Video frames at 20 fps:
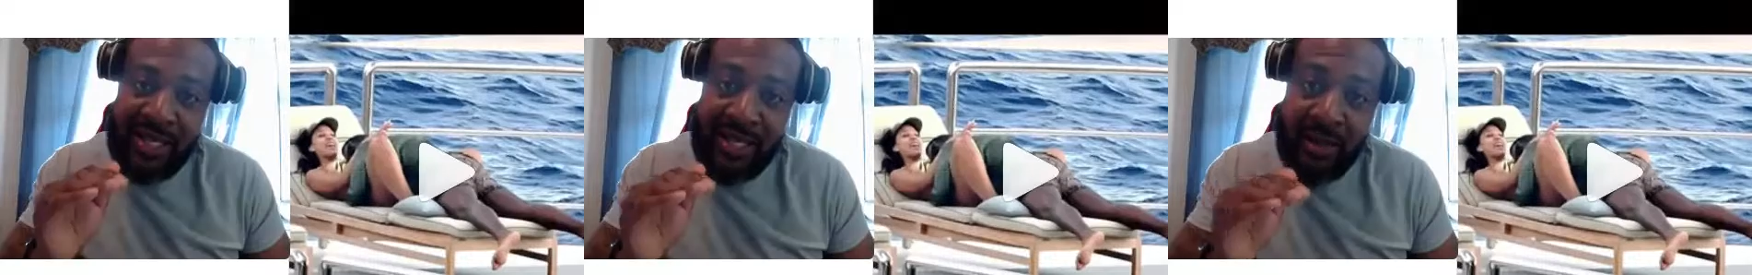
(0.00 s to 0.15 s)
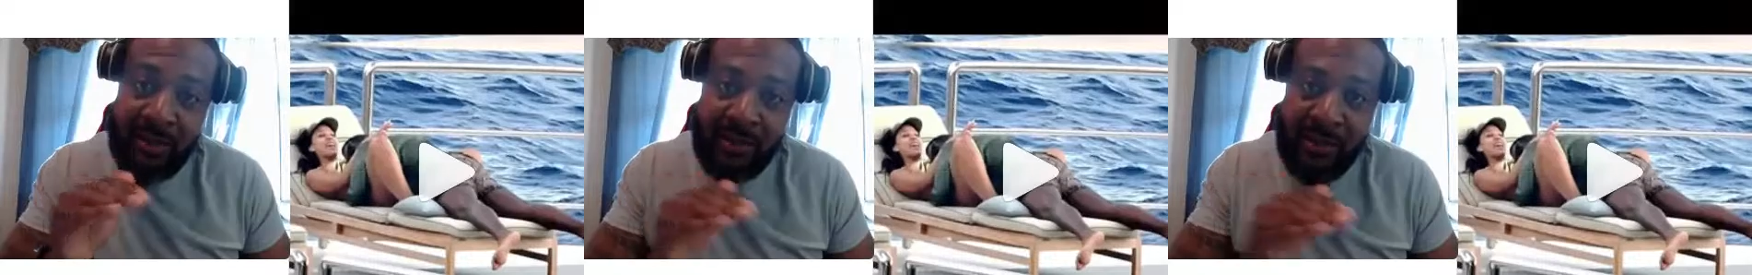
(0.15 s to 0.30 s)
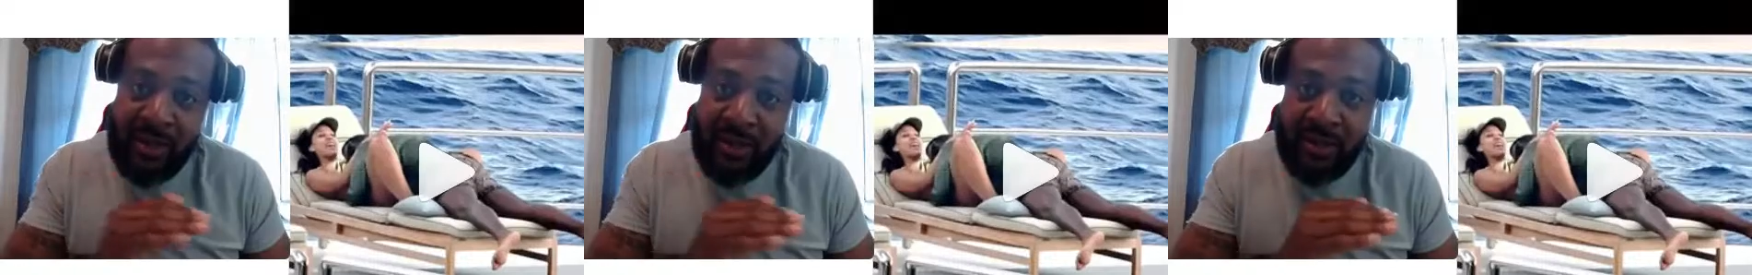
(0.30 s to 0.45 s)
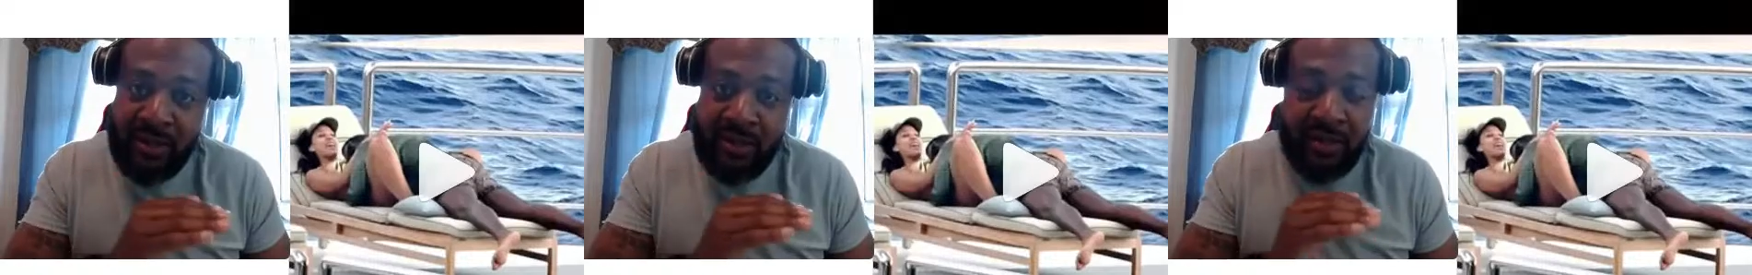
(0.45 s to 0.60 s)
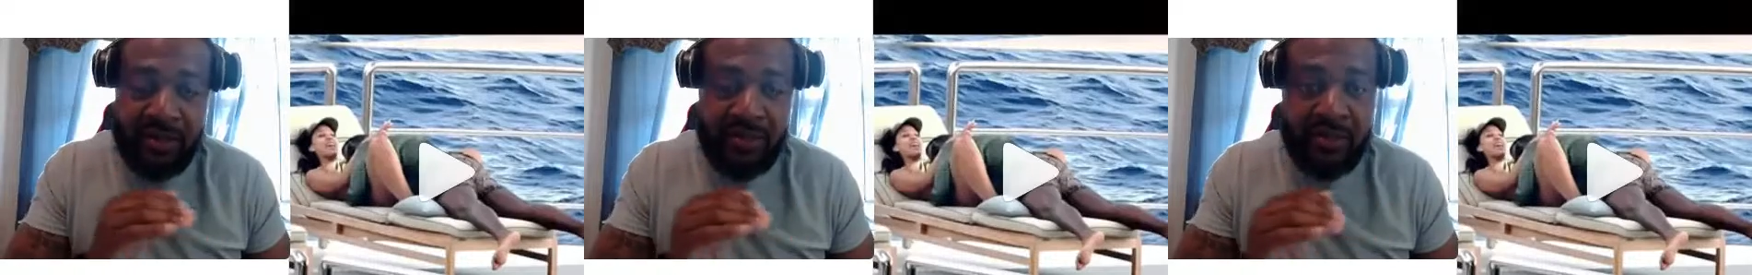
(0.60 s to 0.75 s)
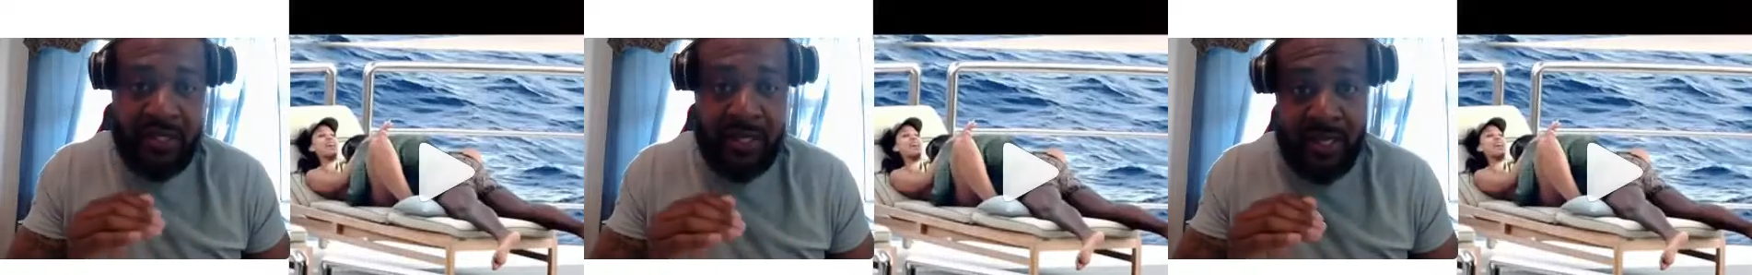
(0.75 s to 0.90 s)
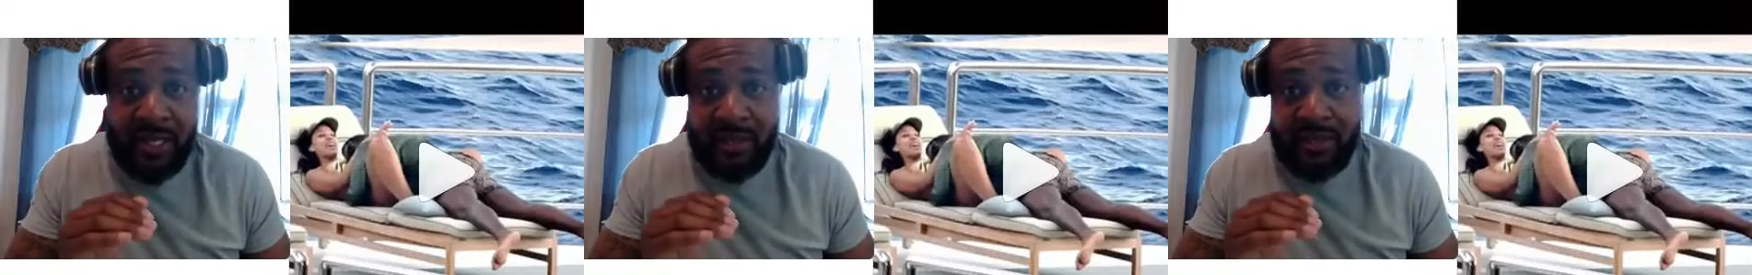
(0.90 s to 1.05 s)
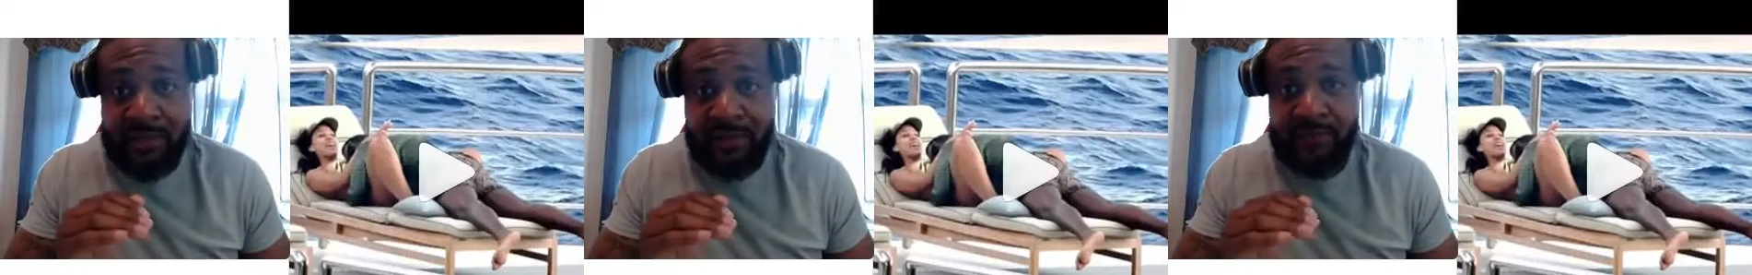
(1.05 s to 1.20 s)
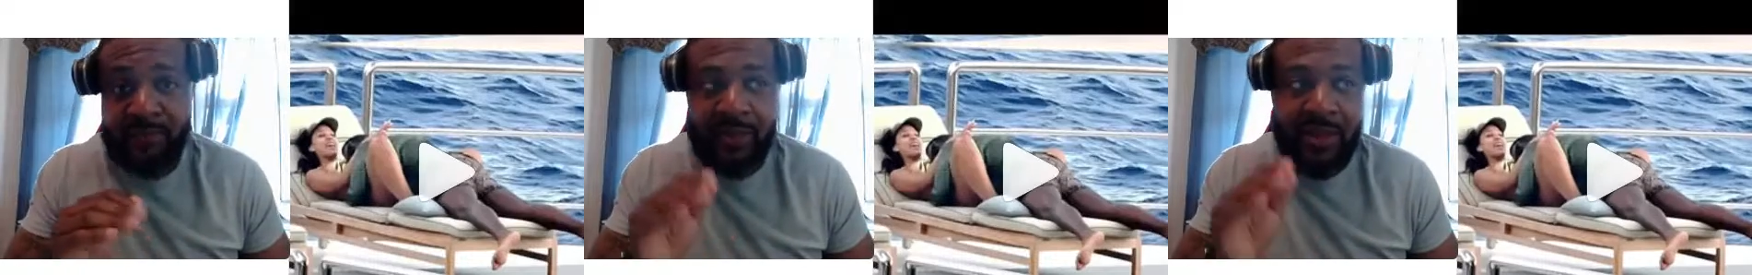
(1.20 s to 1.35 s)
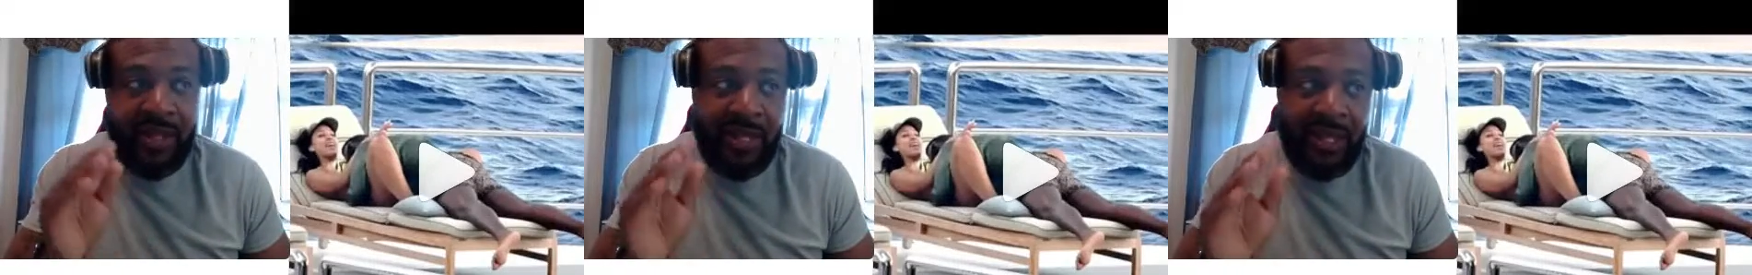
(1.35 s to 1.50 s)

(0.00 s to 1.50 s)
it to get up under your skin,